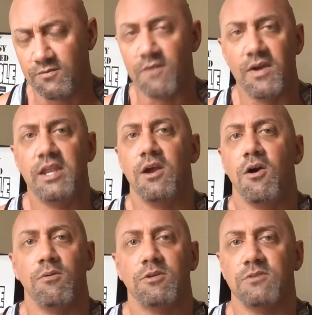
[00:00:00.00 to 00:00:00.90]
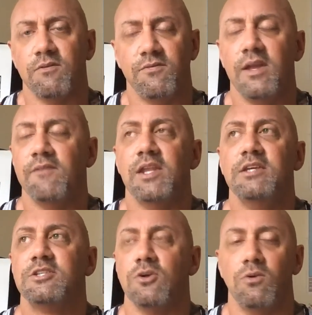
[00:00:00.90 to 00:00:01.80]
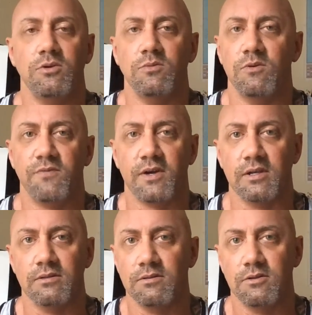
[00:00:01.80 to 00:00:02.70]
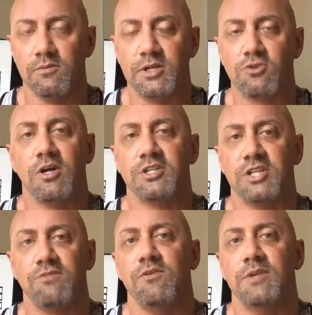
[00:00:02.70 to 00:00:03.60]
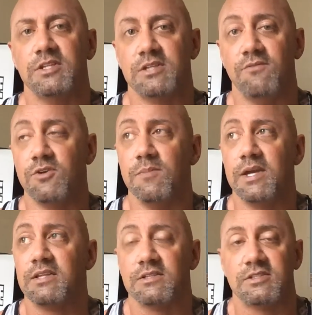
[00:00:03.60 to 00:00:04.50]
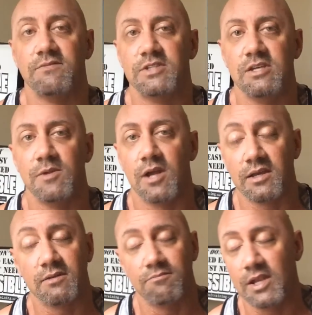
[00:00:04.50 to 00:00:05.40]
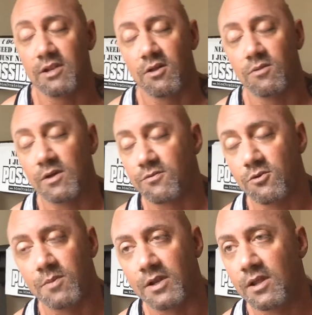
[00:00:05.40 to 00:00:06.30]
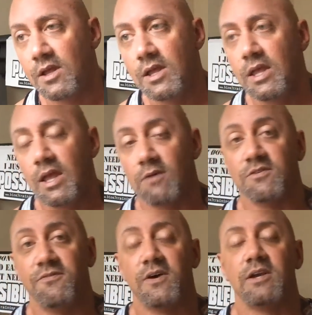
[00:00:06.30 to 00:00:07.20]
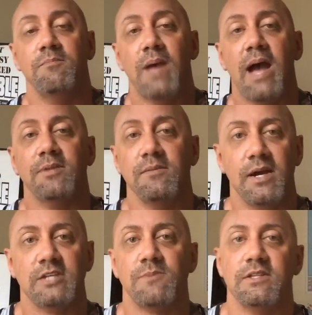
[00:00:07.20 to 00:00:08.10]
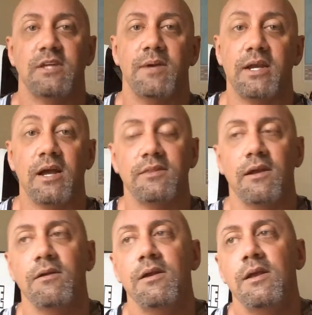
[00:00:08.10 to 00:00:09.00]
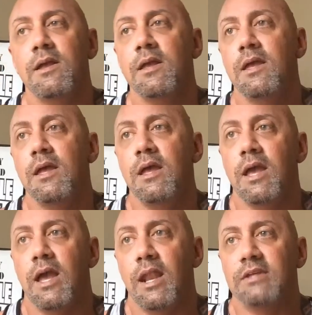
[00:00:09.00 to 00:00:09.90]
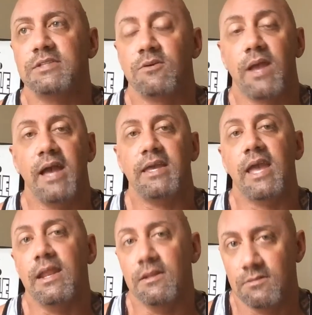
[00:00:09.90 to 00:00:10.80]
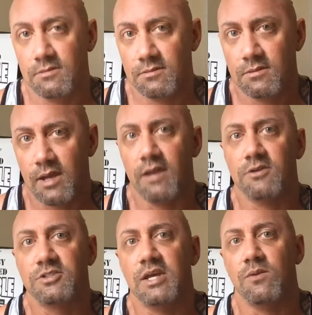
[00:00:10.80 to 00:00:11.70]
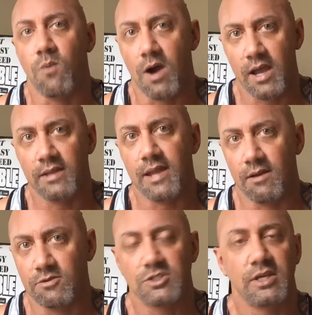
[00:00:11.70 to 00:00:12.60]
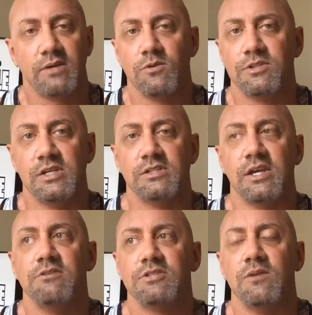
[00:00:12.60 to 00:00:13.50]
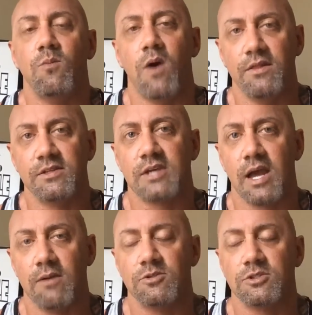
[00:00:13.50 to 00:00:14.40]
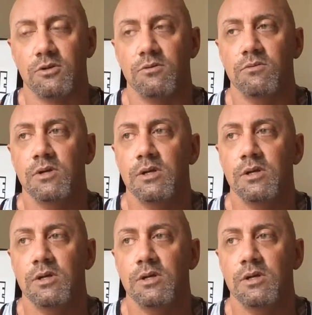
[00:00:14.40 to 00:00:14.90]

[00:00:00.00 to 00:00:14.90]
If you have any heart whatsoever, if you have any soul, you'll be crushed at 3 minutes off. You can make it to the 17 minute. I made it all the way through, but it was a fucking babbling mess by the time I got there. And I said, okay, I get it. I understand why now. Just like with Ziz, I understand why this guy was so,